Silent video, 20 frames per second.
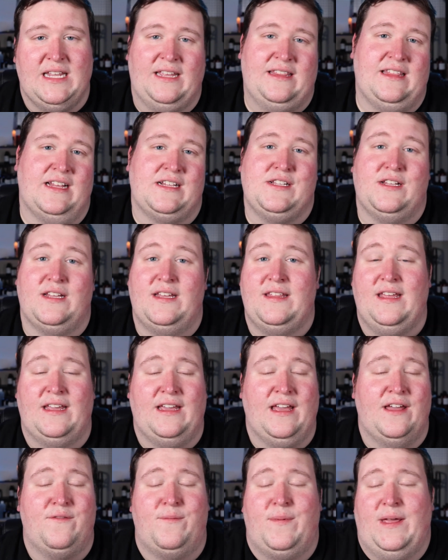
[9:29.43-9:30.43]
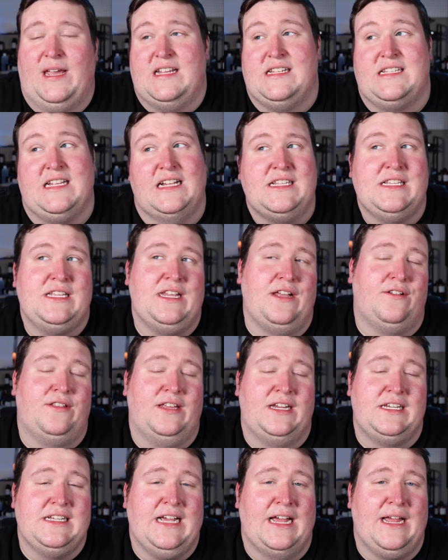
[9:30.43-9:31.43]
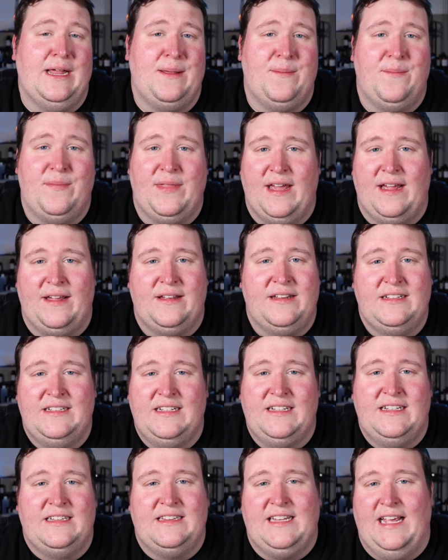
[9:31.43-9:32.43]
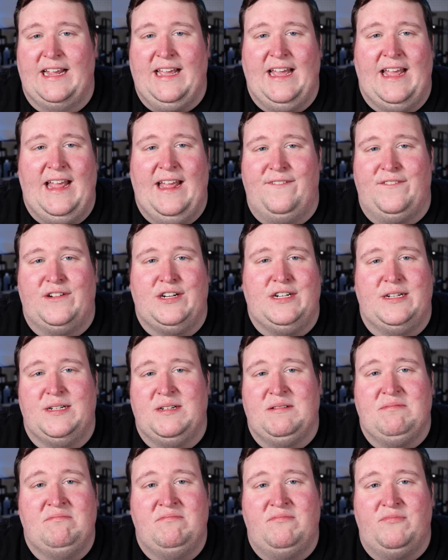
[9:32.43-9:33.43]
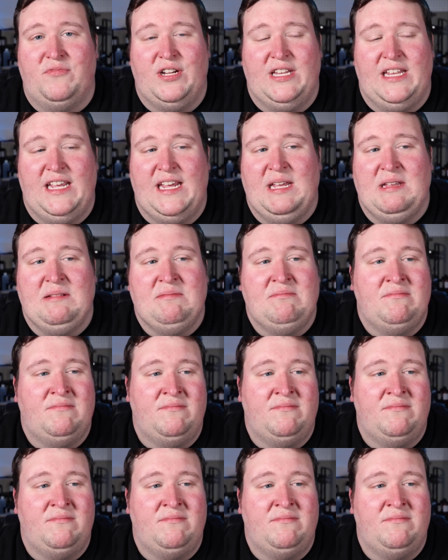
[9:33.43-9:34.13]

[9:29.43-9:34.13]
Like that's all I think of because that's the only time that like I ever really